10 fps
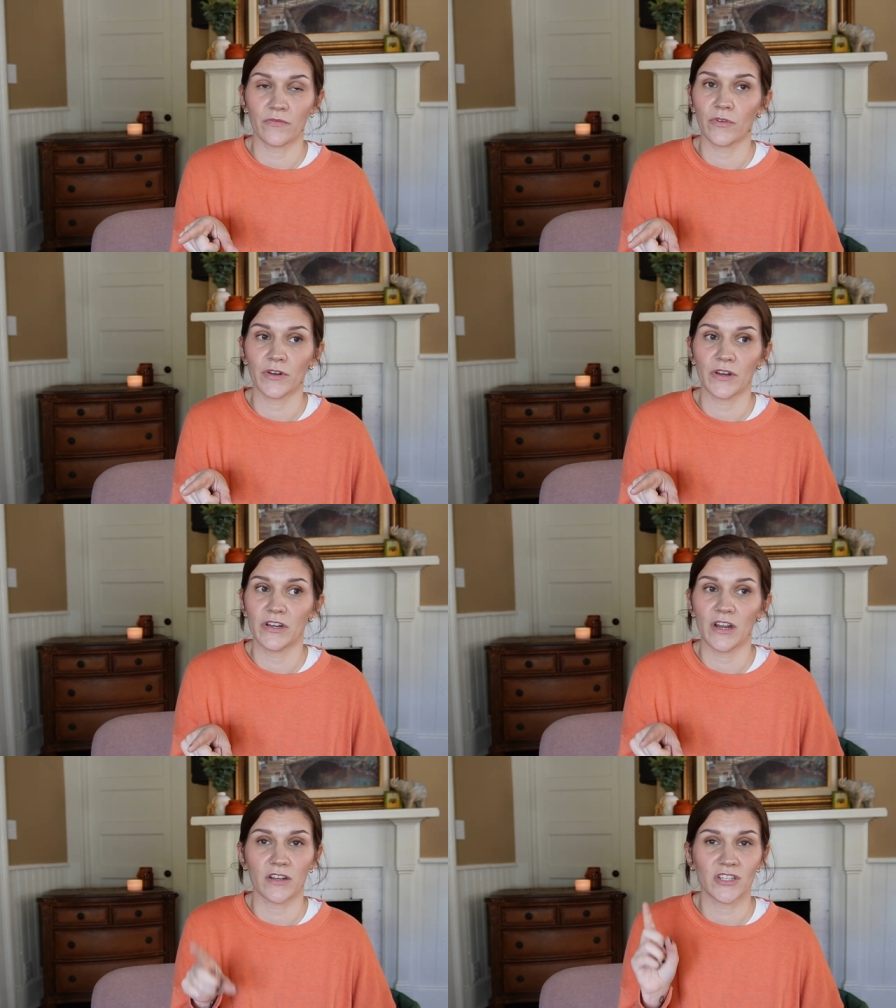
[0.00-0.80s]
for
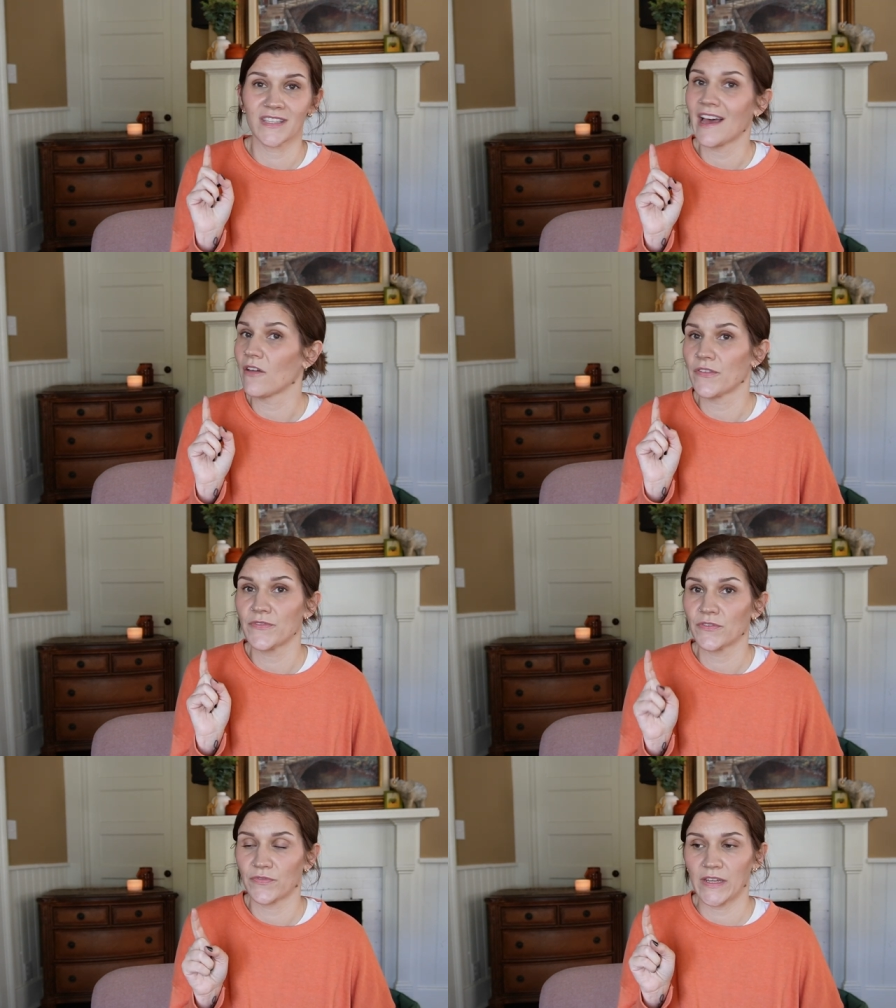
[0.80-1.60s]
not just the health of
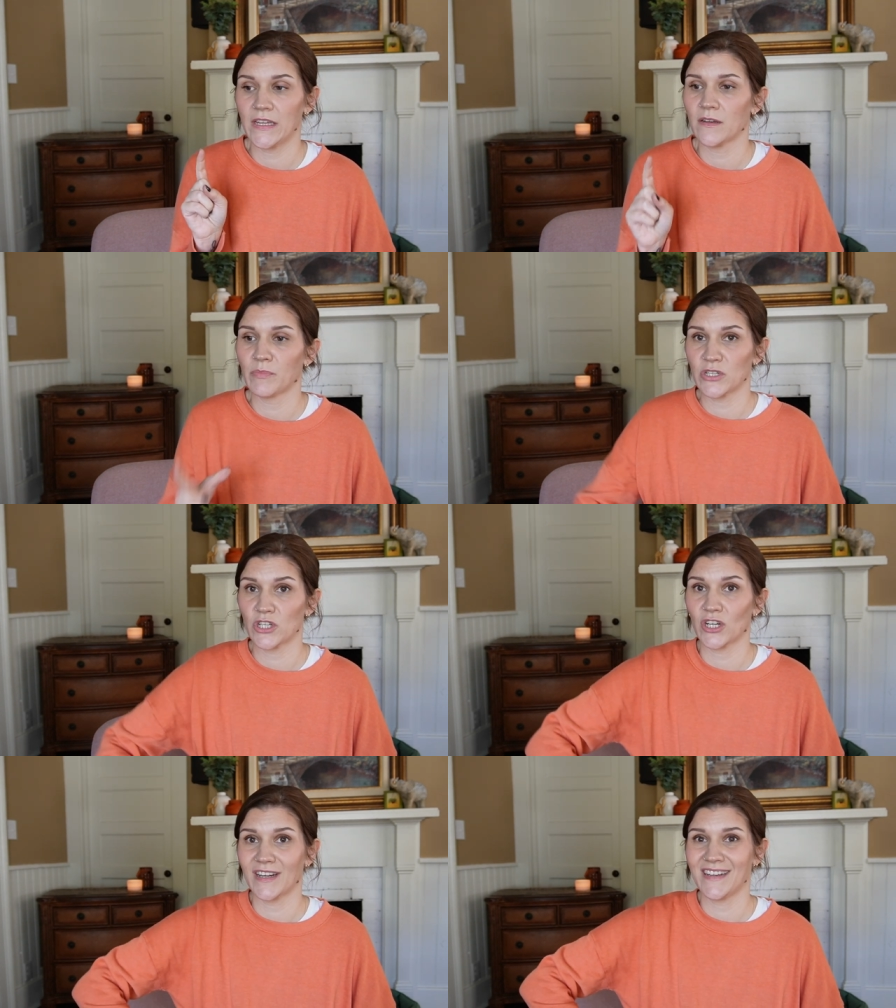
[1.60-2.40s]
your feet, but
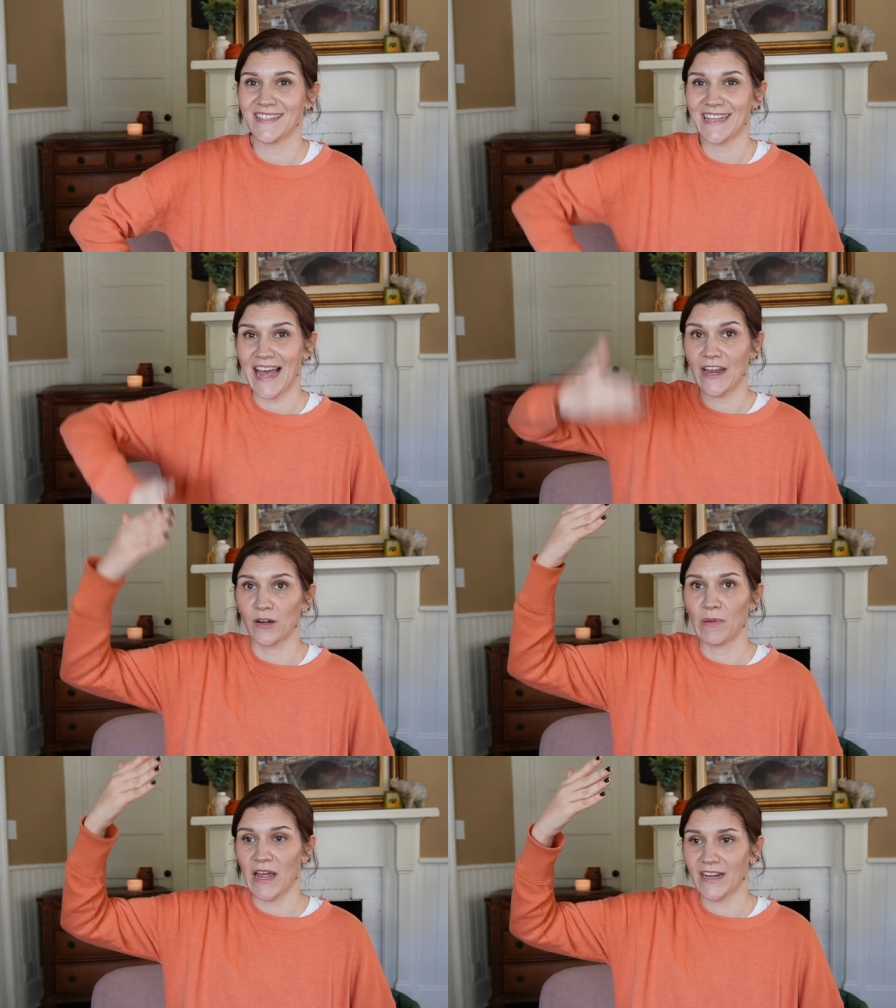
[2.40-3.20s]
your
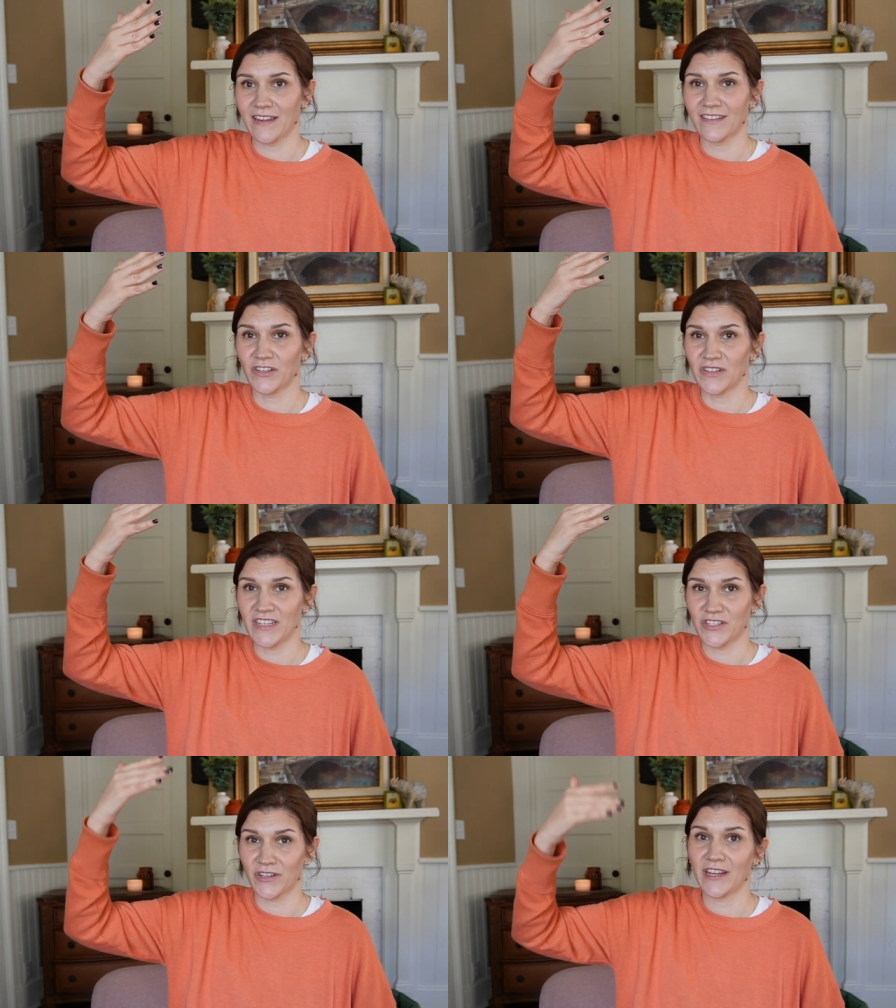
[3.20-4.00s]
entire body, your
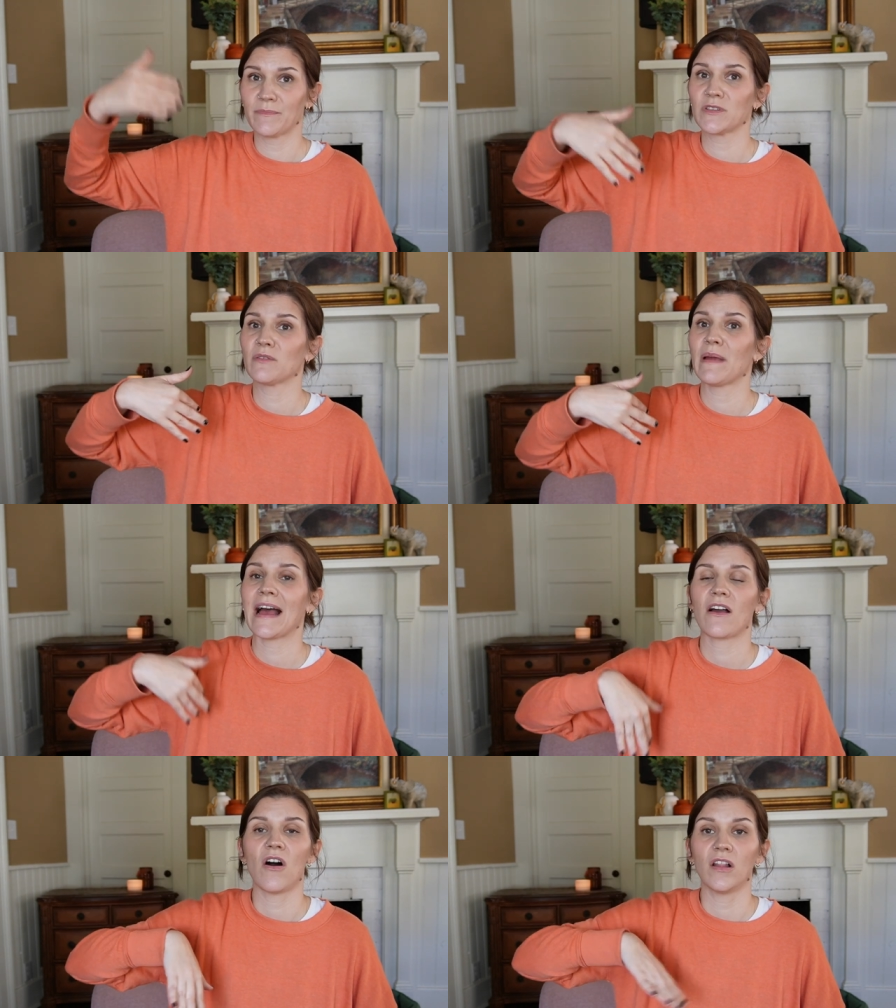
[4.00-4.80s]
knees, your hips, your
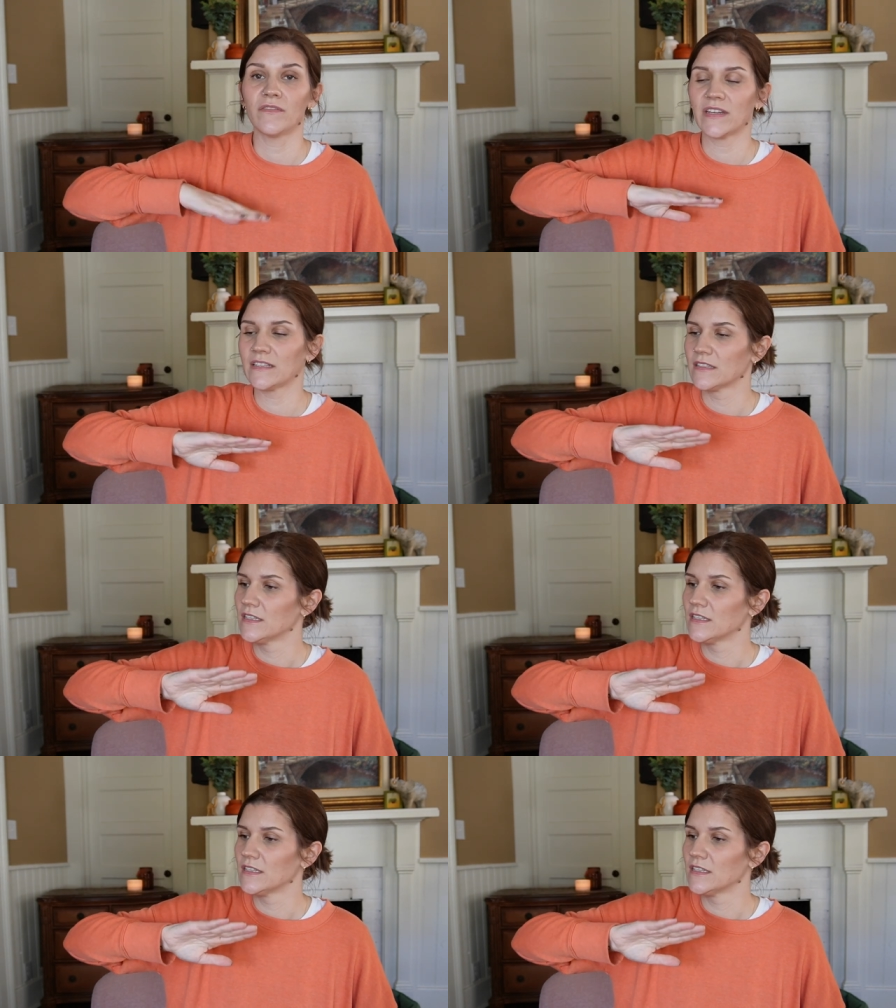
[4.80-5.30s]
back, all of it.